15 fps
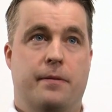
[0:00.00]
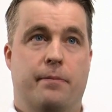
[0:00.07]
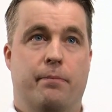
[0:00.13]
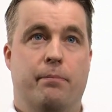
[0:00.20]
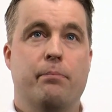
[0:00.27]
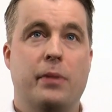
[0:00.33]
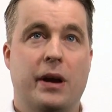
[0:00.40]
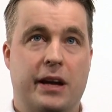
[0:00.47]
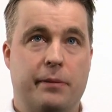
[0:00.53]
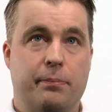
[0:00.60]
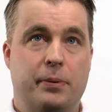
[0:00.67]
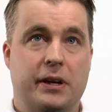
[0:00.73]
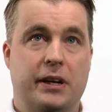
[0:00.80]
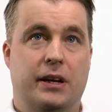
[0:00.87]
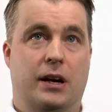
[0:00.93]

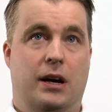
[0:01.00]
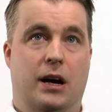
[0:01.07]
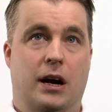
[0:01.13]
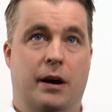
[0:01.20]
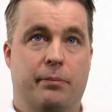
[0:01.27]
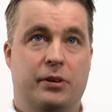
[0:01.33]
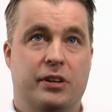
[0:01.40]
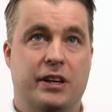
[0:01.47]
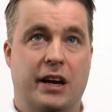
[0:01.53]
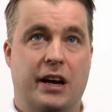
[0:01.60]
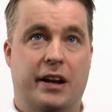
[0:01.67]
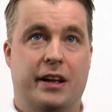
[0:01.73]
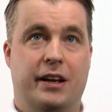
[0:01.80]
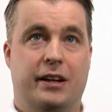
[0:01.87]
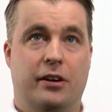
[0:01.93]
maybe I'm
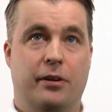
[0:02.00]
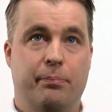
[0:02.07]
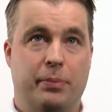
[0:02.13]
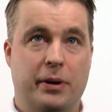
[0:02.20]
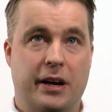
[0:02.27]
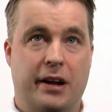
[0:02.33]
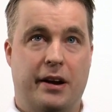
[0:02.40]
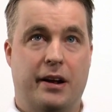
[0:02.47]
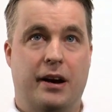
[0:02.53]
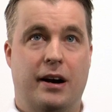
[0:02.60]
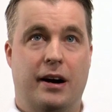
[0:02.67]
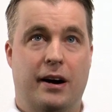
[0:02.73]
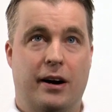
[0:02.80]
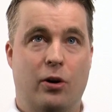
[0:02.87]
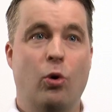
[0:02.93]
getting a bit
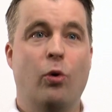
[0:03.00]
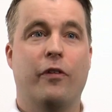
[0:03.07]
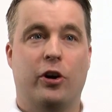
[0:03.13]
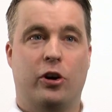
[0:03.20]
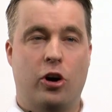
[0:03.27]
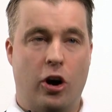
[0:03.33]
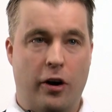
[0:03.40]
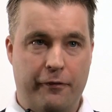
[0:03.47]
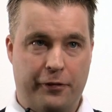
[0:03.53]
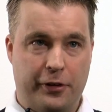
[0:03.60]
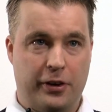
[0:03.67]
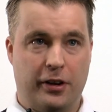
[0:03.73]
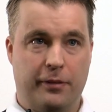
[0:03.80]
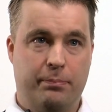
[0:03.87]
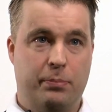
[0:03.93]

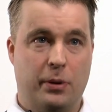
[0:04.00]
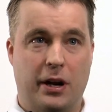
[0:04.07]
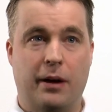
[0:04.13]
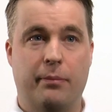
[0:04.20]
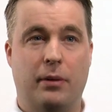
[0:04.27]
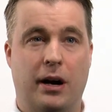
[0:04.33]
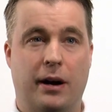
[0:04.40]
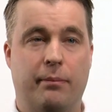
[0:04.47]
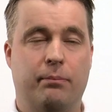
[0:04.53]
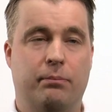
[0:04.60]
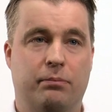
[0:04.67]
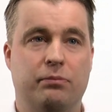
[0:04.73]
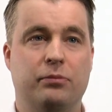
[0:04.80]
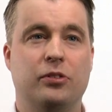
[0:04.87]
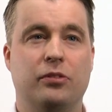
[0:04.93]
overconfident, but
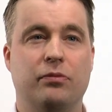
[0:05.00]
I'm